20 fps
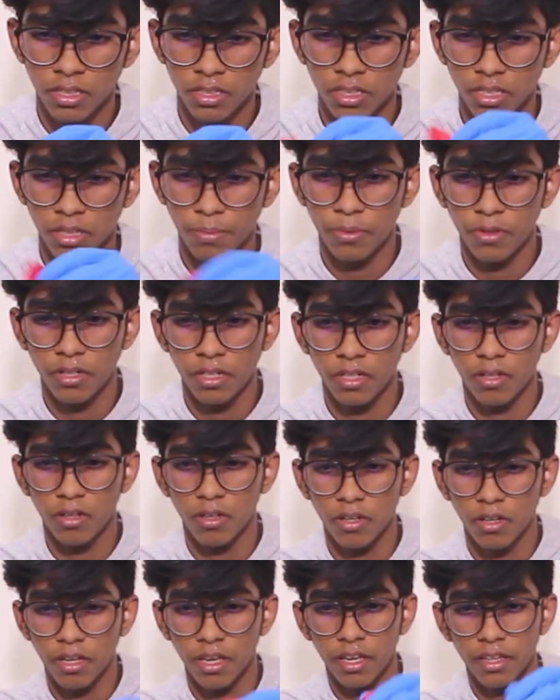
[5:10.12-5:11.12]
You put it
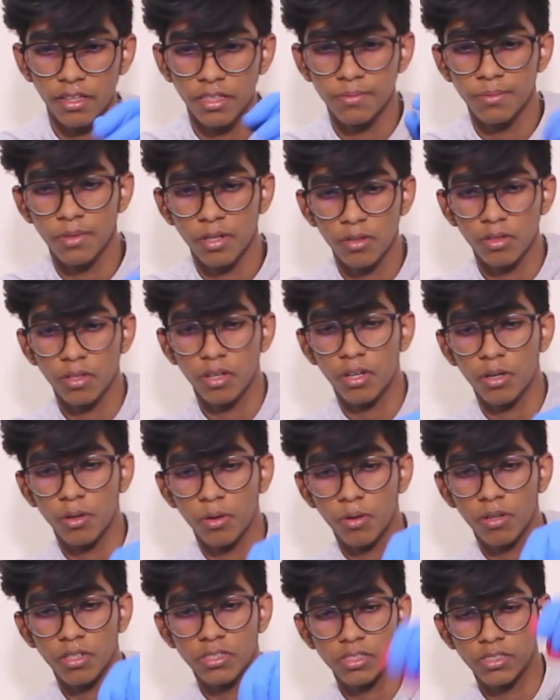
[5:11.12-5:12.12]
on. Okay, this balloon got a
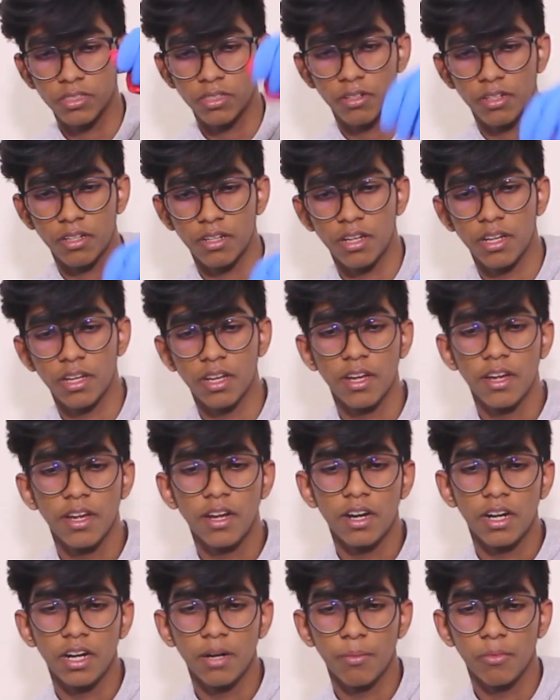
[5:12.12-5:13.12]
hole. Just gonna
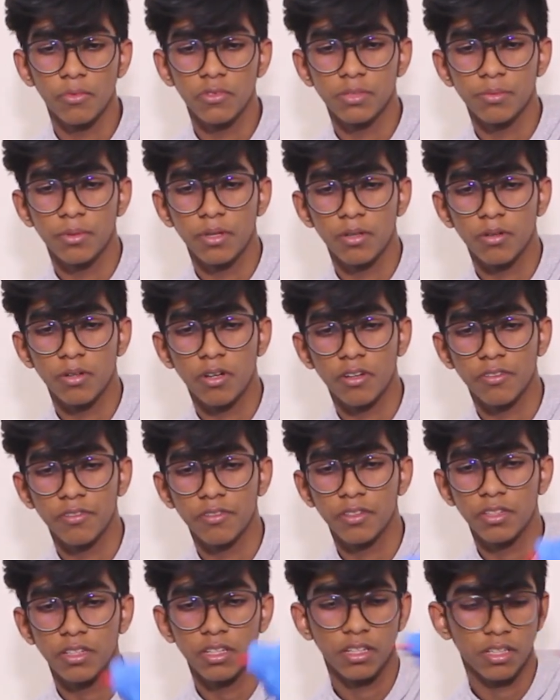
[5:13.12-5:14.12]
remove this balloon off.
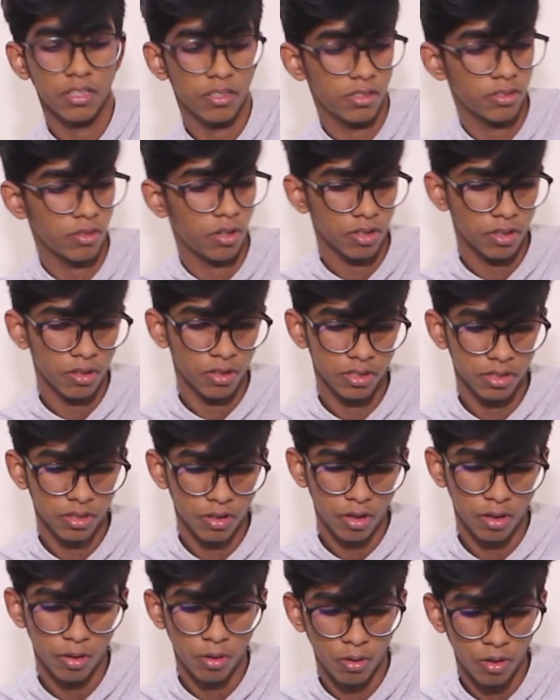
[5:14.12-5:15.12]
It's
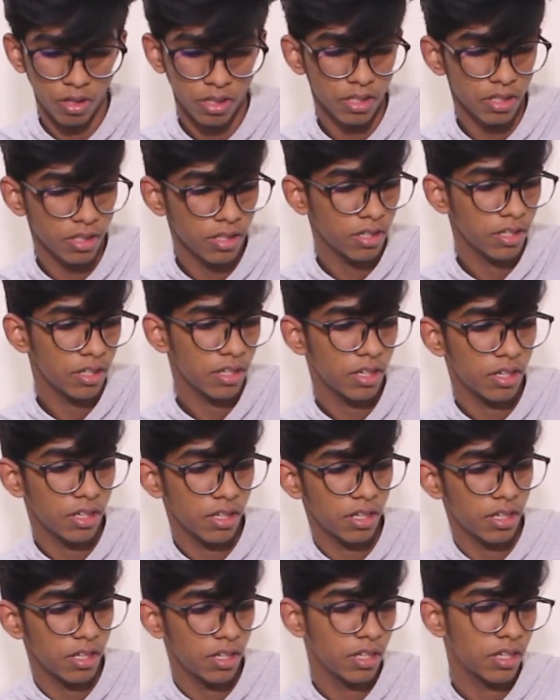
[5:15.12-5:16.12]
got a hole in it.
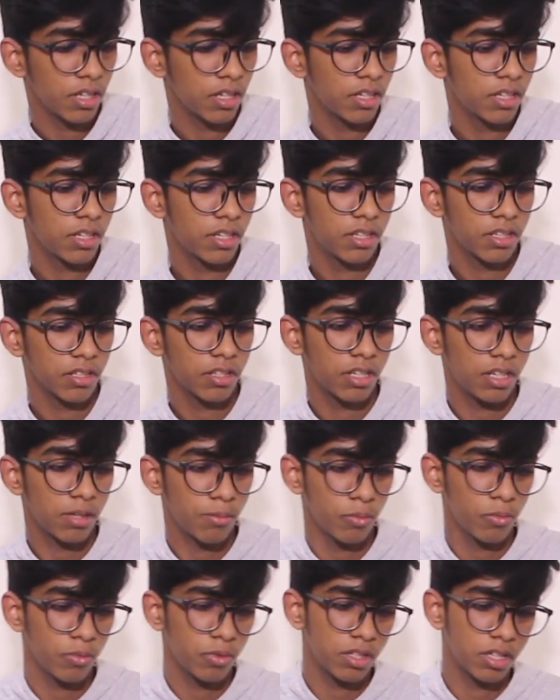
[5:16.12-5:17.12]
Gonna
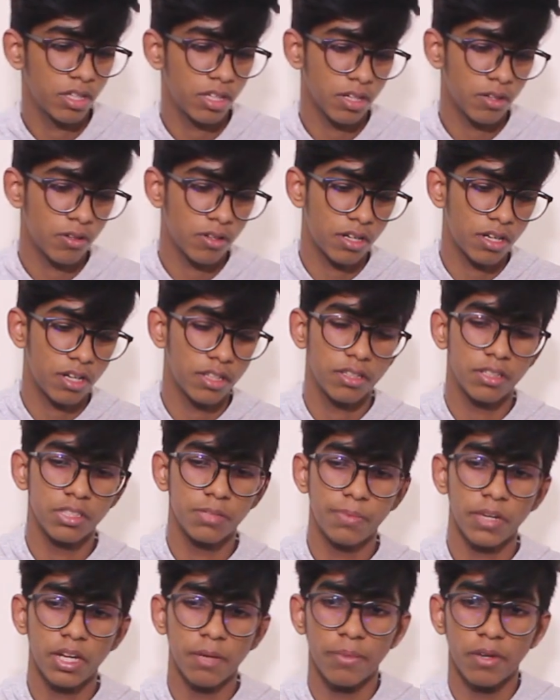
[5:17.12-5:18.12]
move. I'm gonna remove the
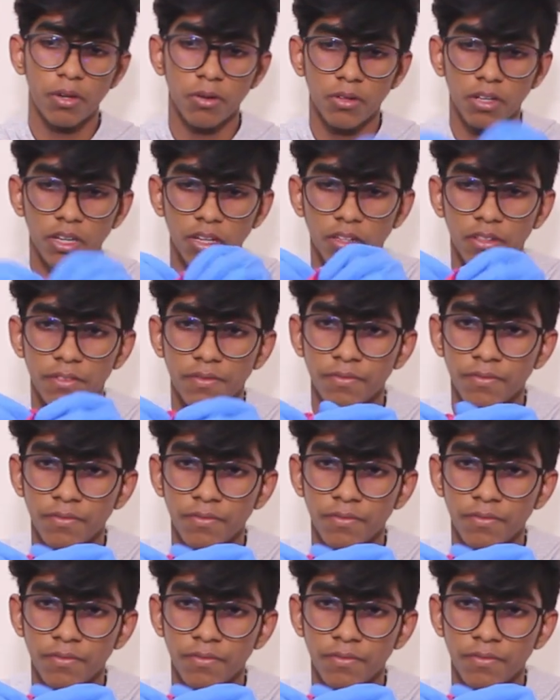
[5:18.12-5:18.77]
spare balloon here.